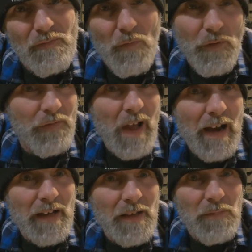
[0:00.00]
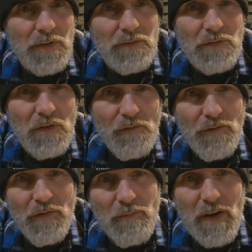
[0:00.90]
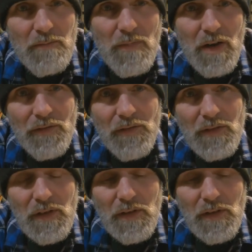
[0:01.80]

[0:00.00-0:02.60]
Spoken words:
was tiny, but who knows? It's been a month.